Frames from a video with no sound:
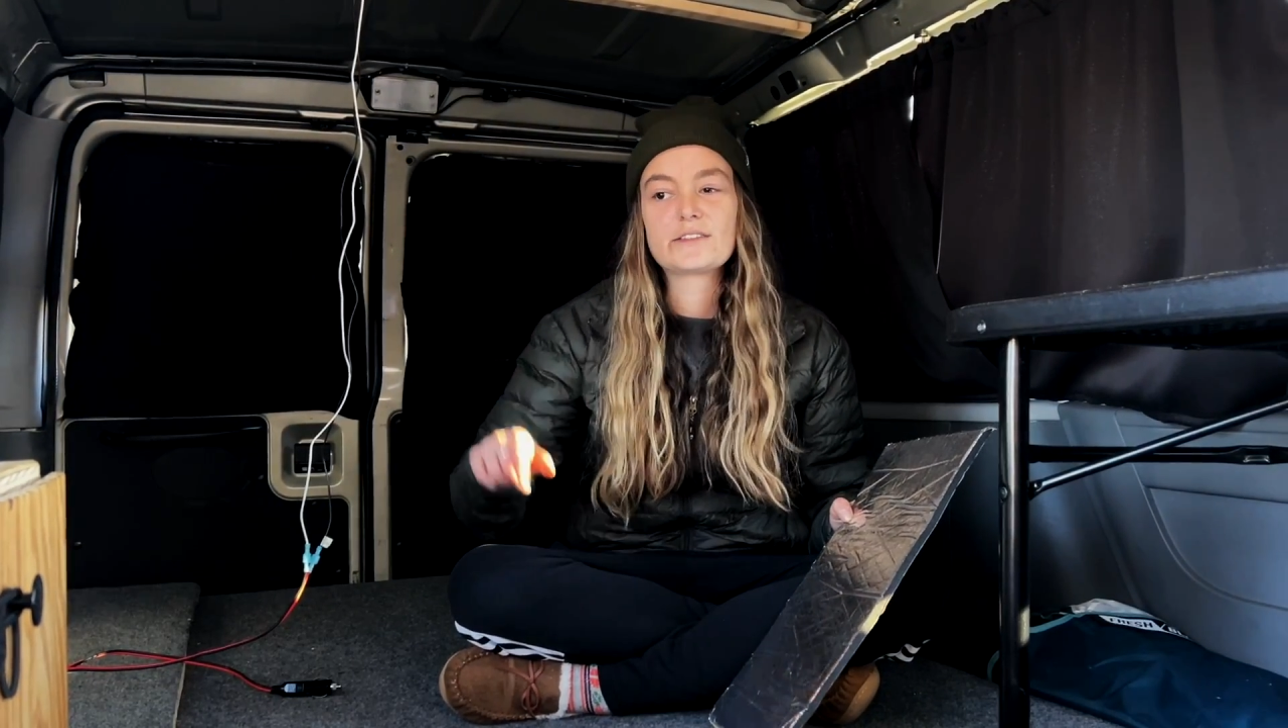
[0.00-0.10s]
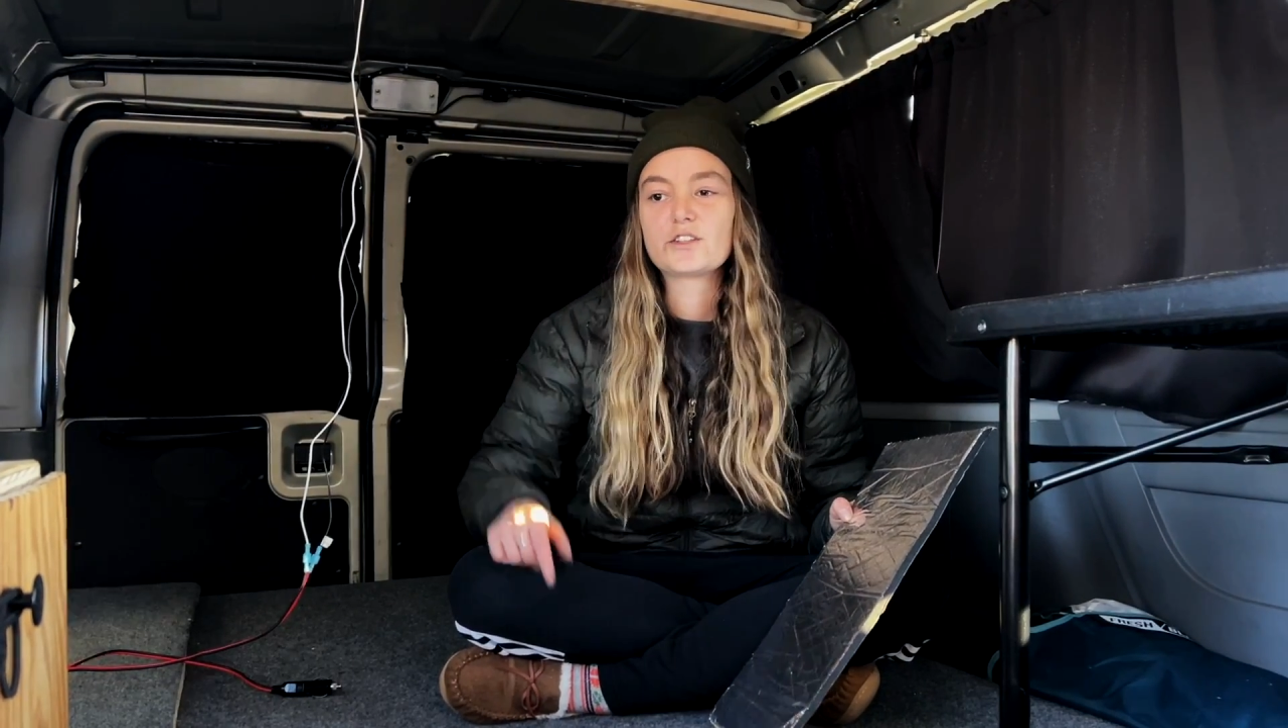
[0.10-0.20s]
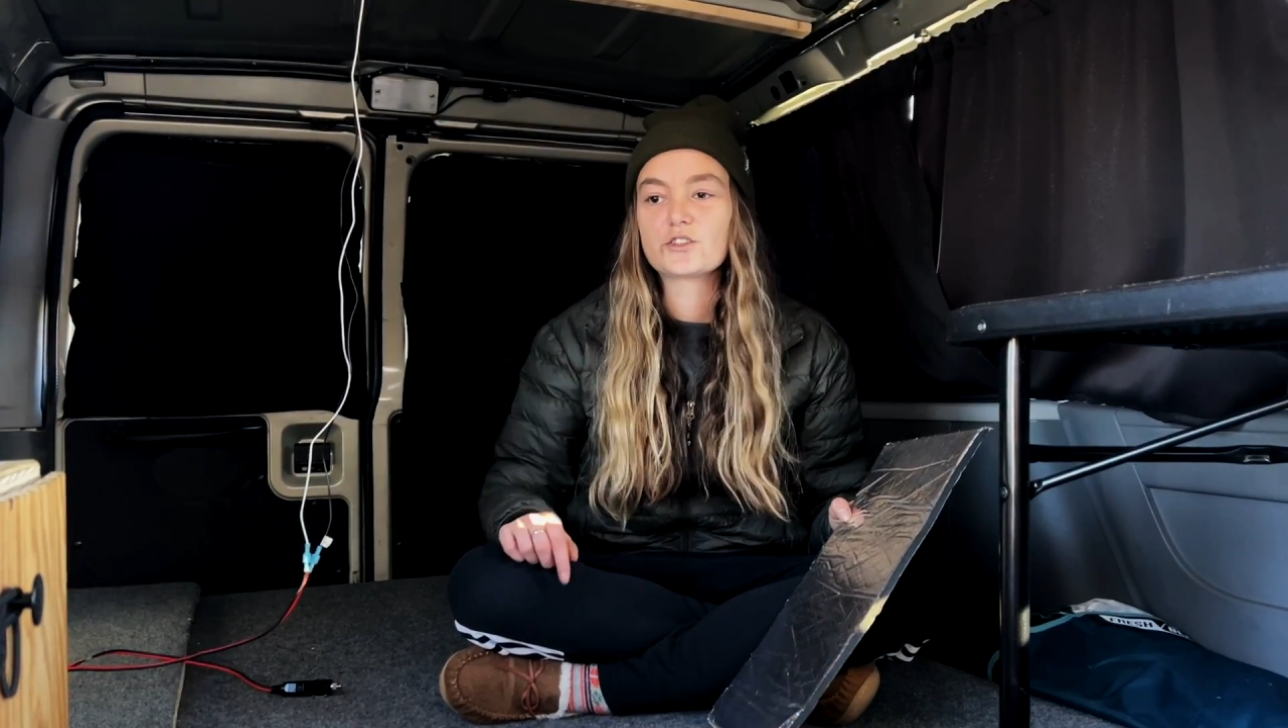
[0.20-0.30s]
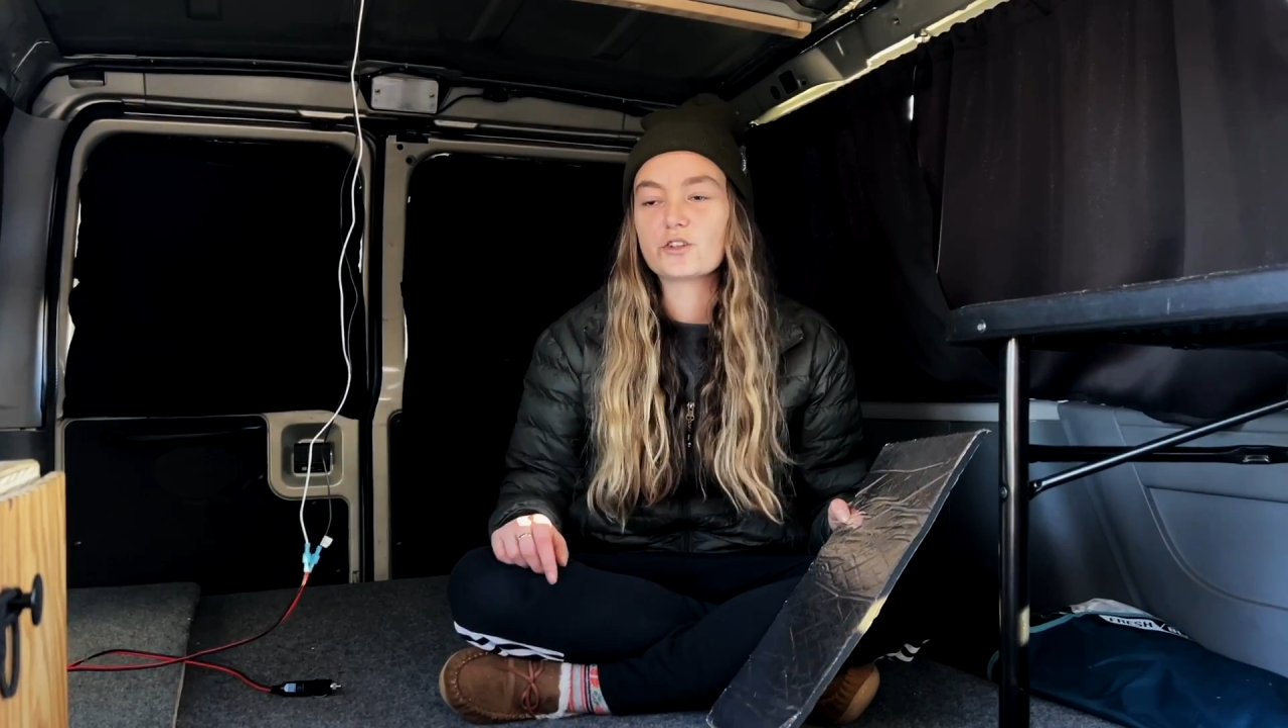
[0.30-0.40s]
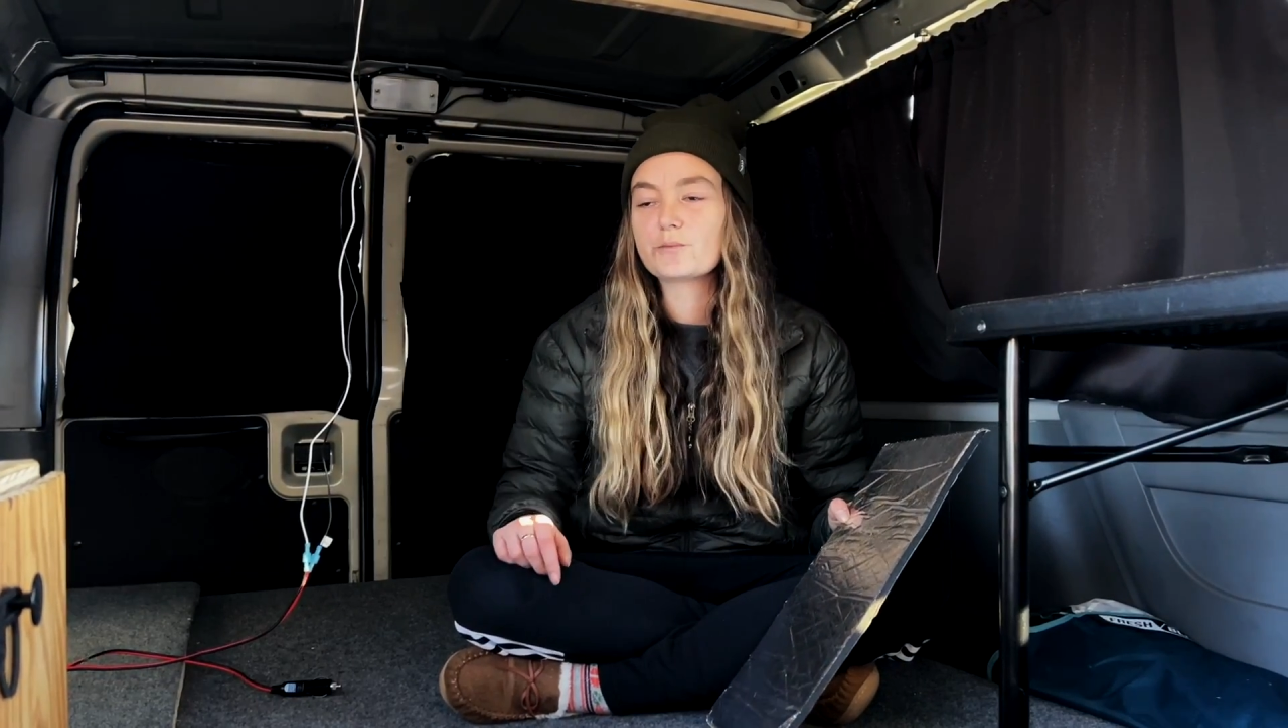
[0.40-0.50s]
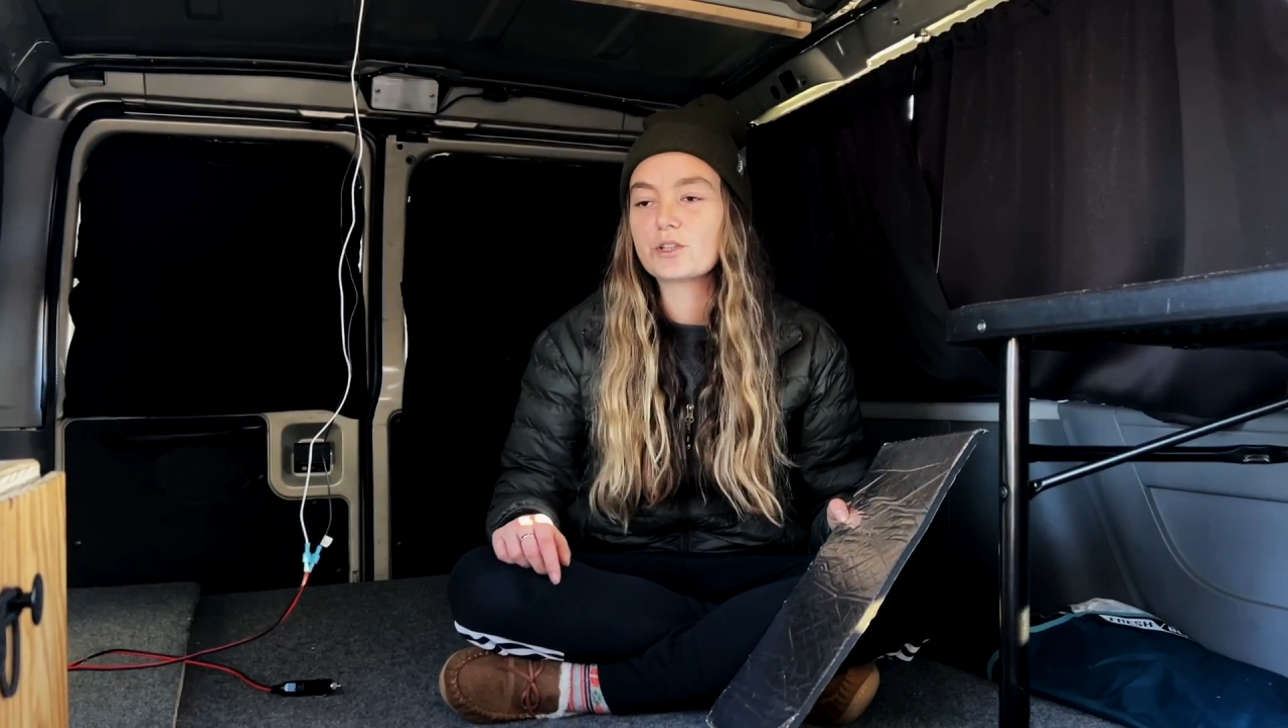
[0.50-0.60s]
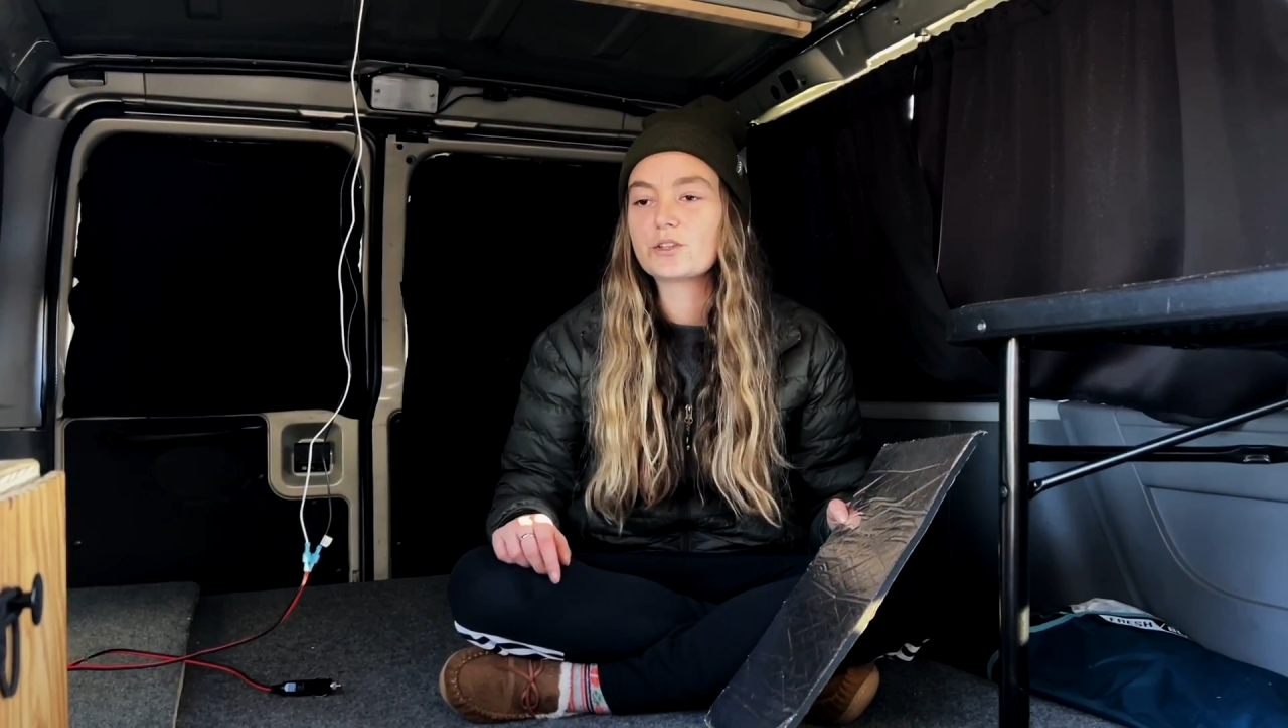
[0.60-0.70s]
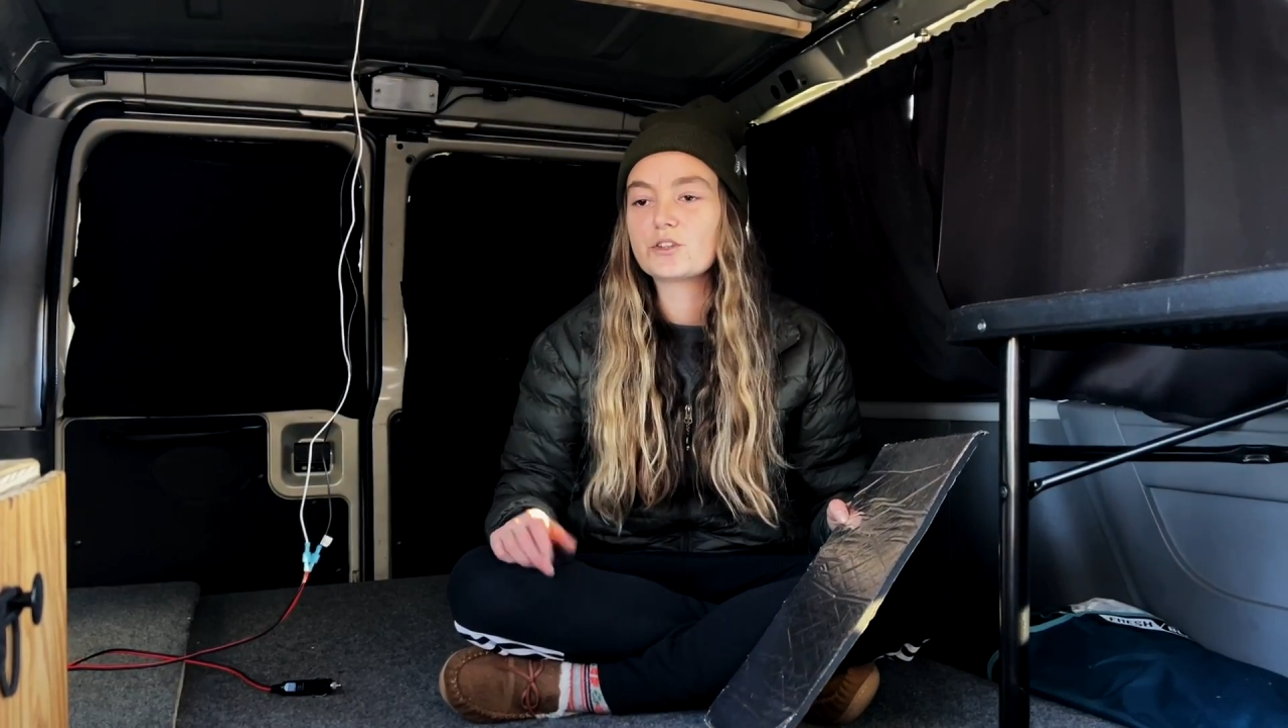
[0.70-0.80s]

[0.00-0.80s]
the description.